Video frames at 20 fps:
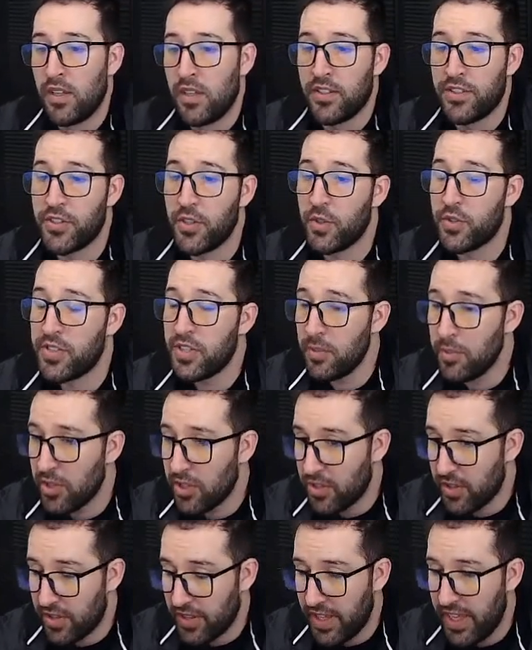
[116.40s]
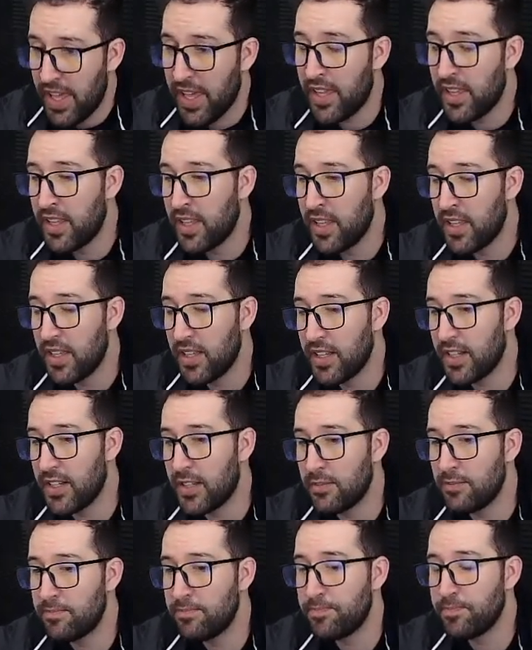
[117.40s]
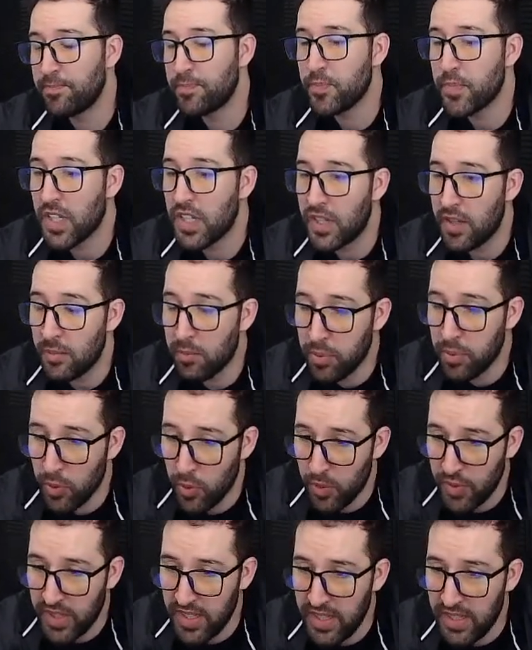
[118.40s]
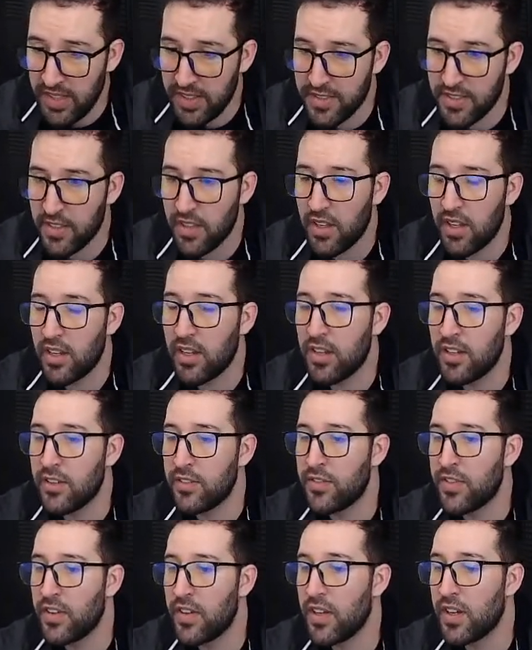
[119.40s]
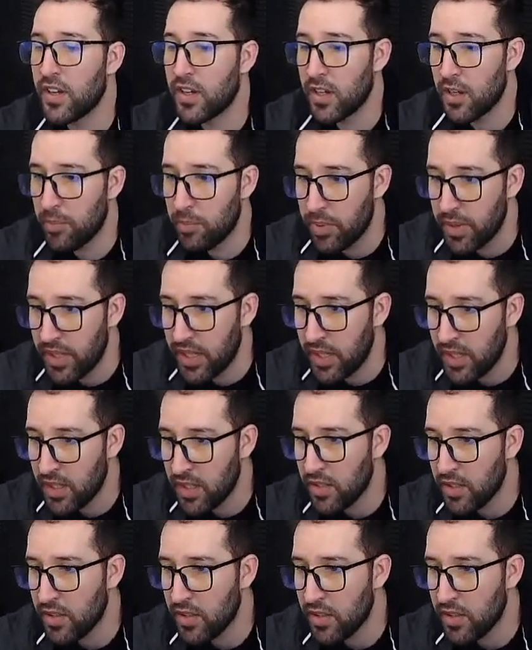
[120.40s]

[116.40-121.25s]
So similarly, employees of a company